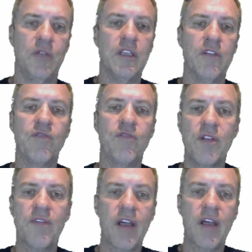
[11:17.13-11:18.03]
And we get
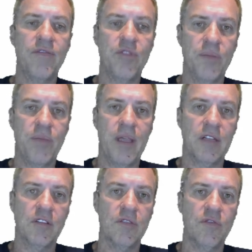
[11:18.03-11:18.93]
45
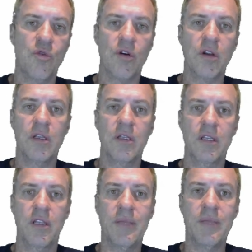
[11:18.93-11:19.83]
foot-pounds of torque
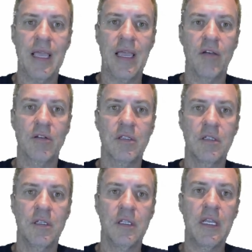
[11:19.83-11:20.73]
coming
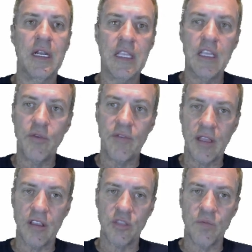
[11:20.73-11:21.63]
out. And again,
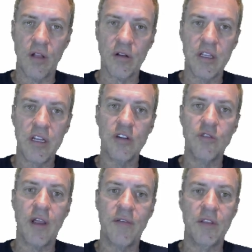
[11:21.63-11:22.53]
we've got the smaller
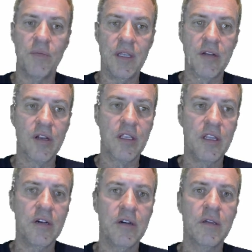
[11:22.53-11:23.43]
gear driving the bigger
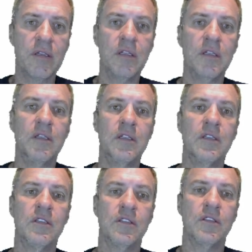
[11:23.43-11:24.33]
gear.
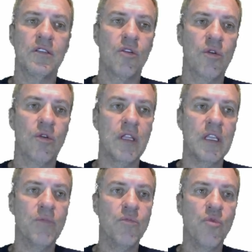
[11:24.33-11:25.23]
So we're
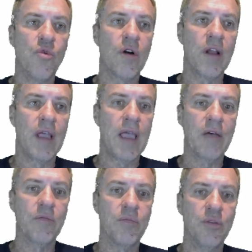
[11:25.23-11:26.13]
going to get more
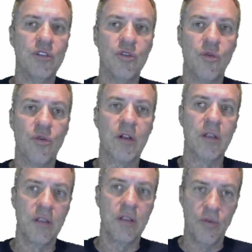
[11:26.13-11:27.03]
output
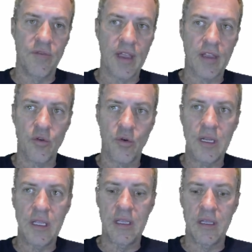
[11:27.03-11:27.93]
torque than we've got
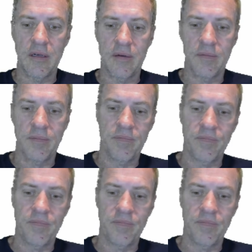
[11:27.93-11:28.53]
going in.